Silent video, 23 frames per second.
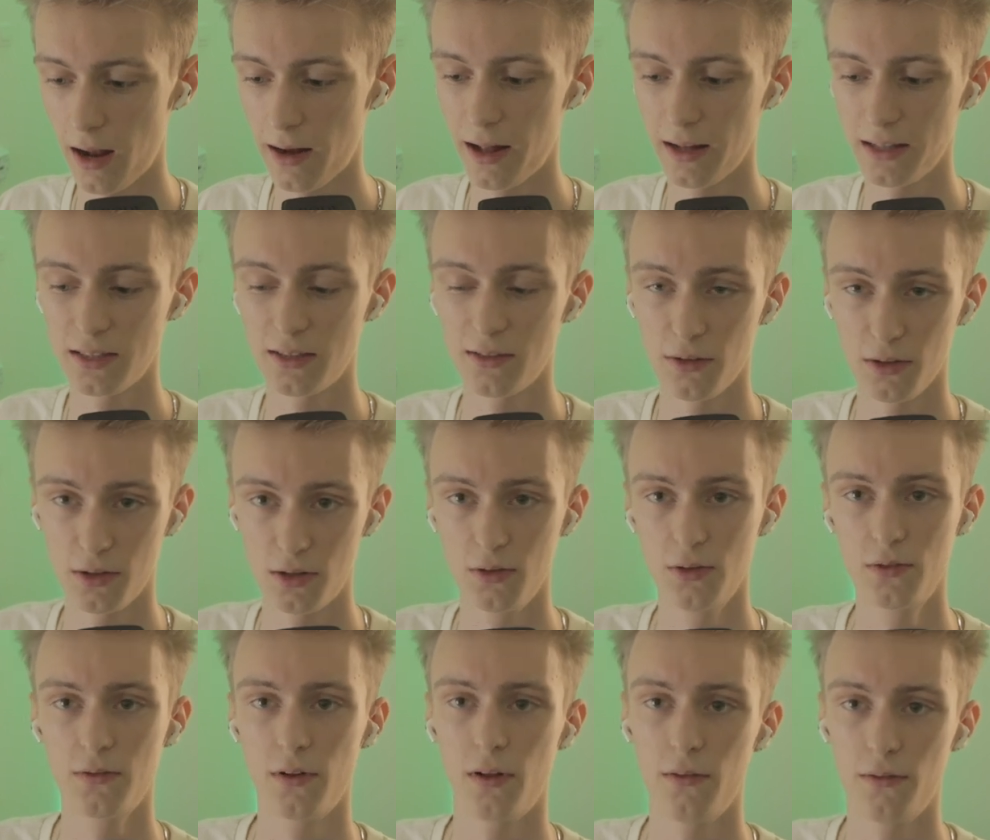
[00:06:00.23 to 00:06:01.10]
and that's not
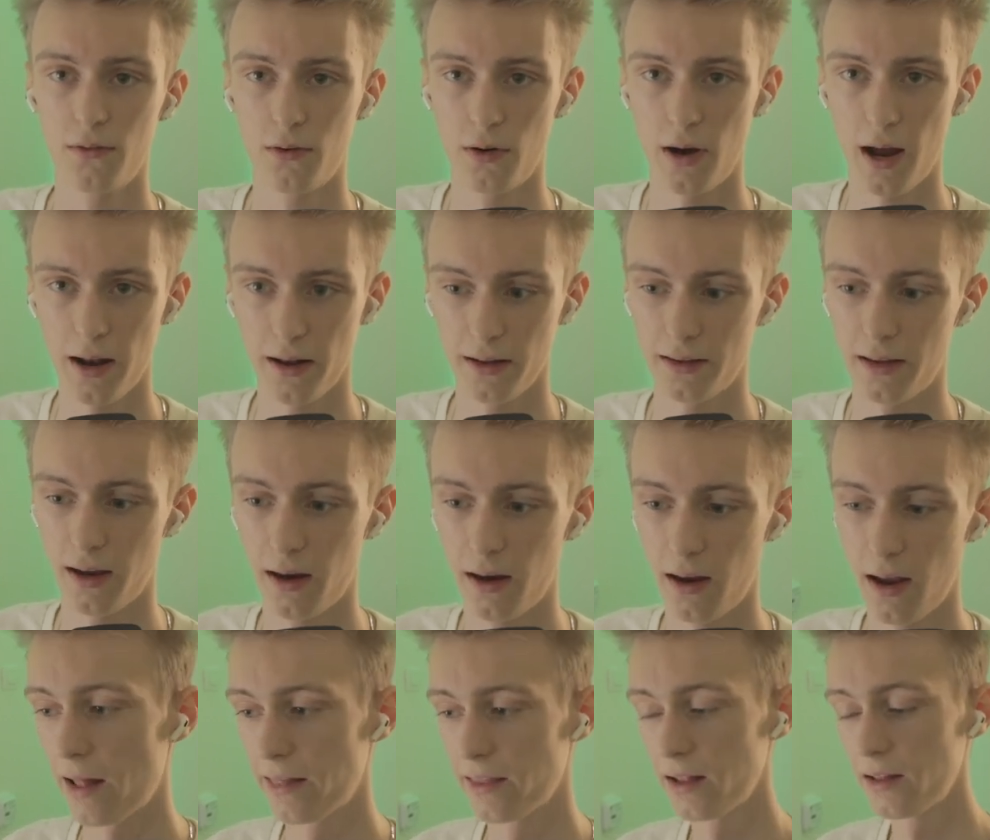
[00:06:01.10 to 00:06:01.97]
useful for
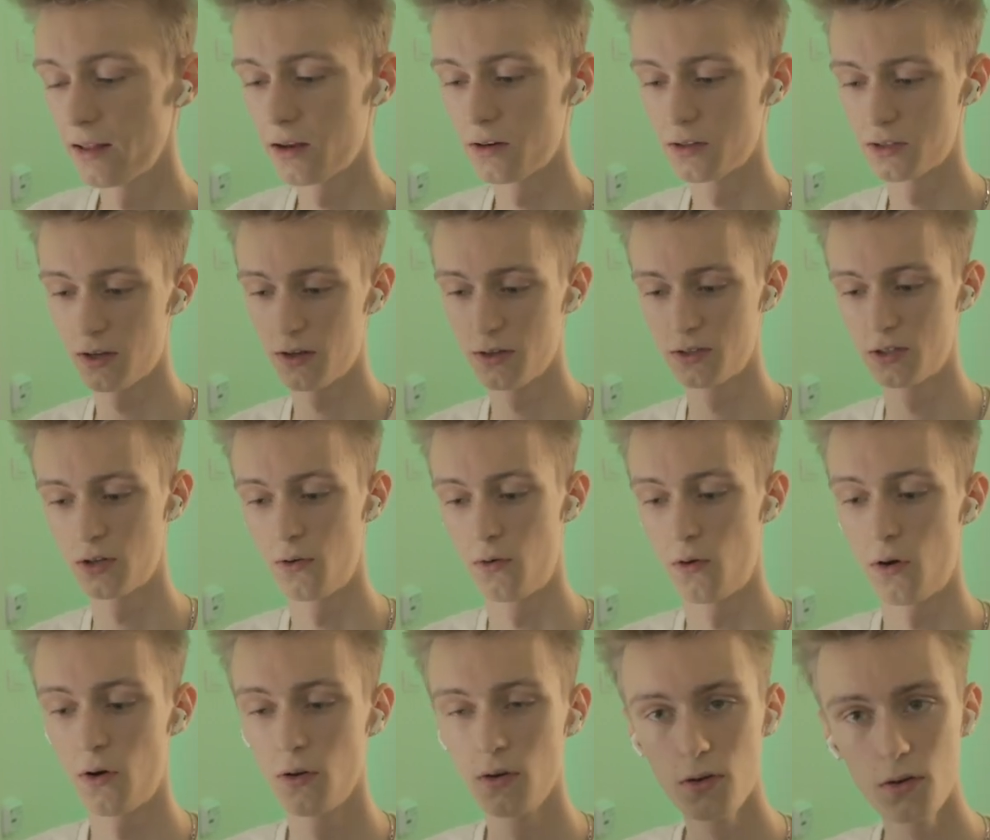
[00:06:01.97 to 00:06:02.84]
editing. And then there's
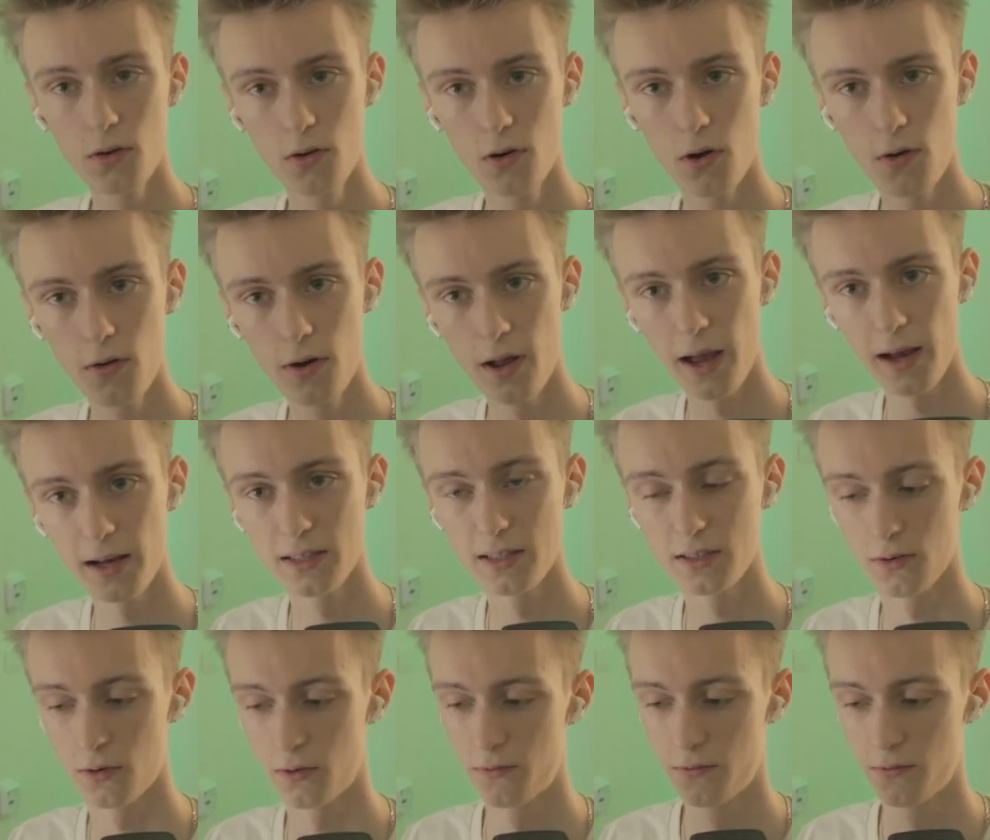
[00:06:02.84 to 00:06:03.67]
also other codecs or